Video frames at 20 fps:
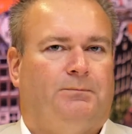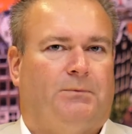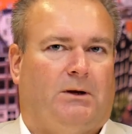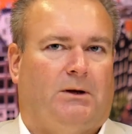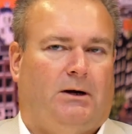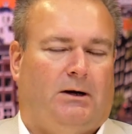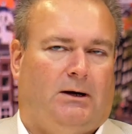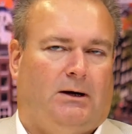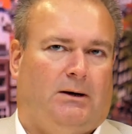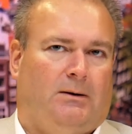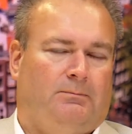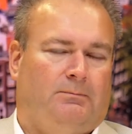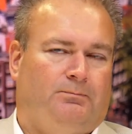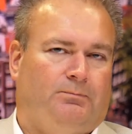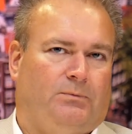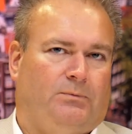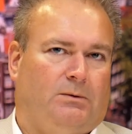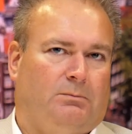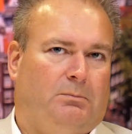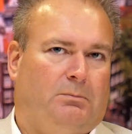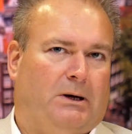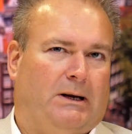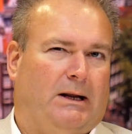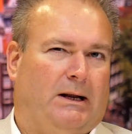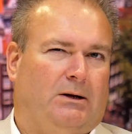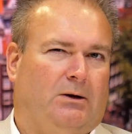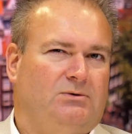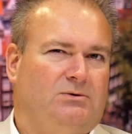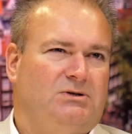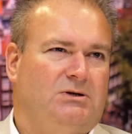but I
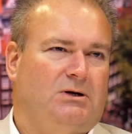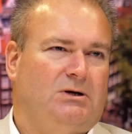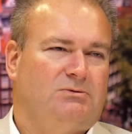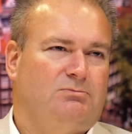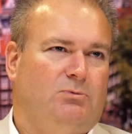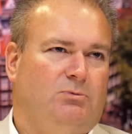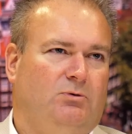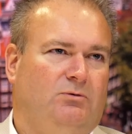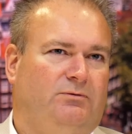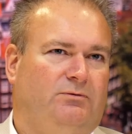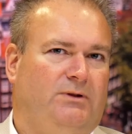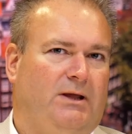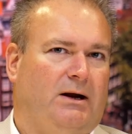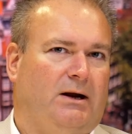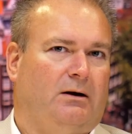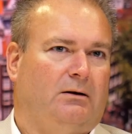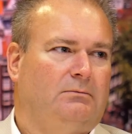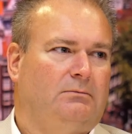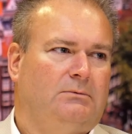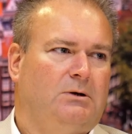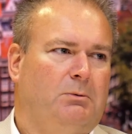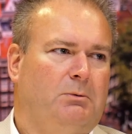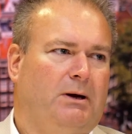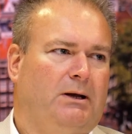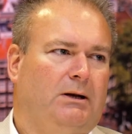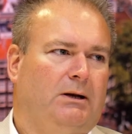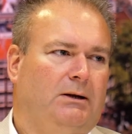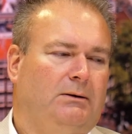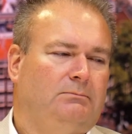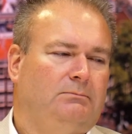don't see us move there
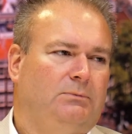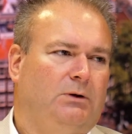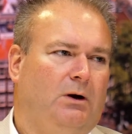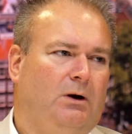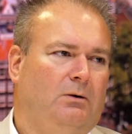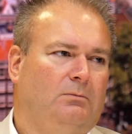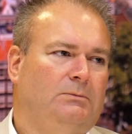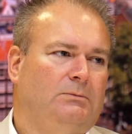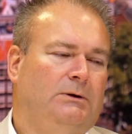quickly, no.